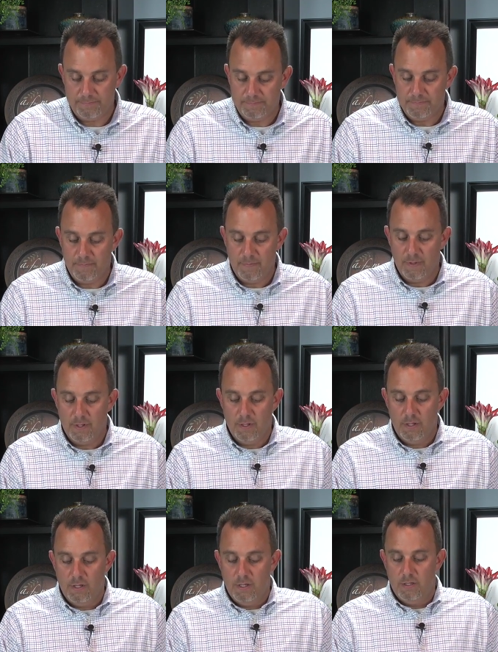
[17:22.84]

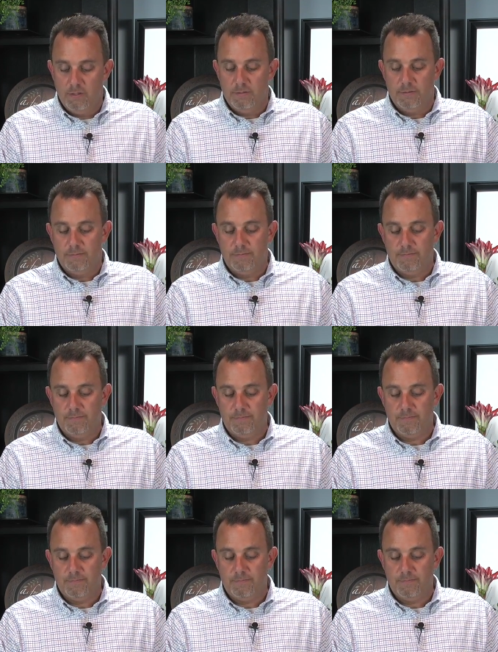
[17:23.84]
(no one is talking)